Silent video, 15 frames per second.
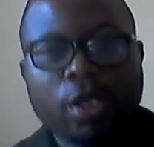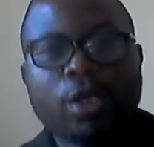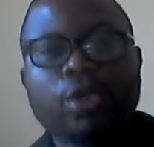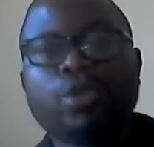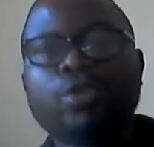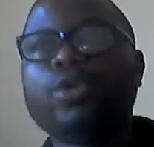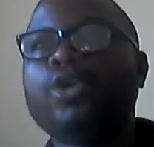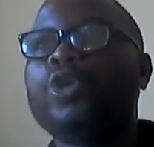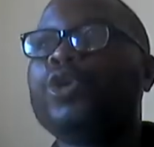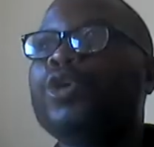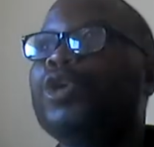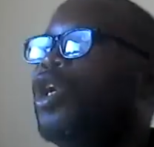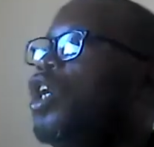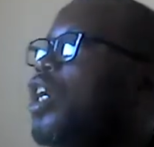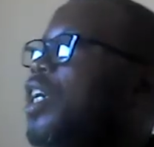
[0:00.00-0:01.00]
So
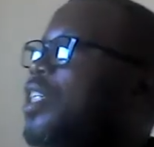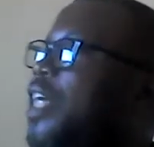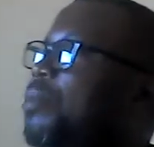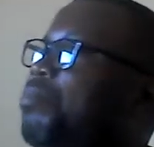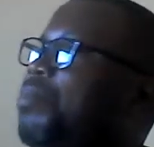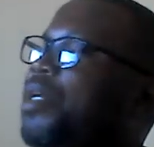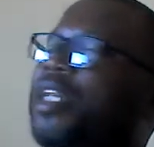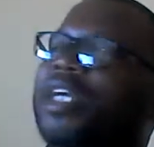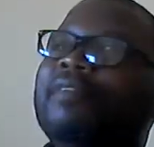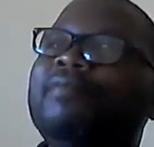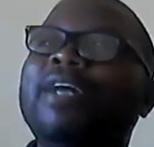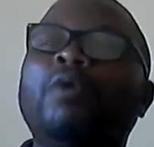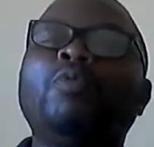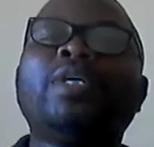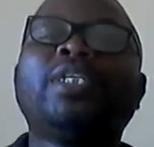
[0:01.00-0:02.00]
they believe
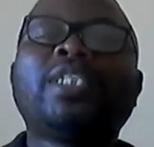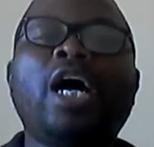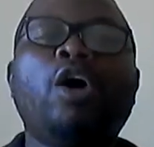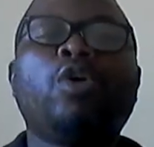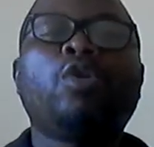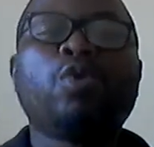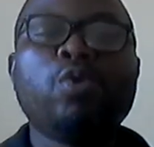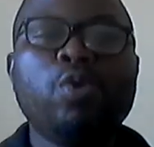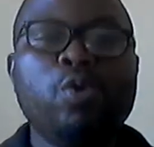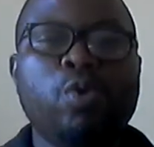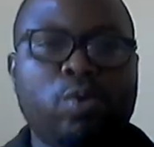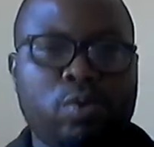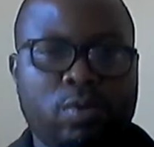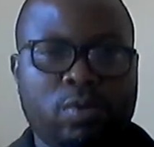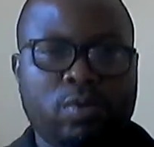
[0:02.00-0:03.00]
that without
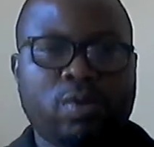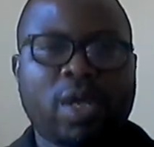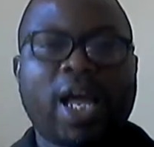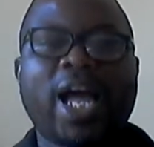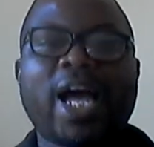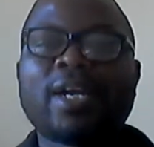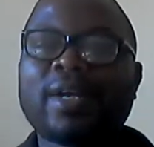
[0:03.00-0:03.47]
rule and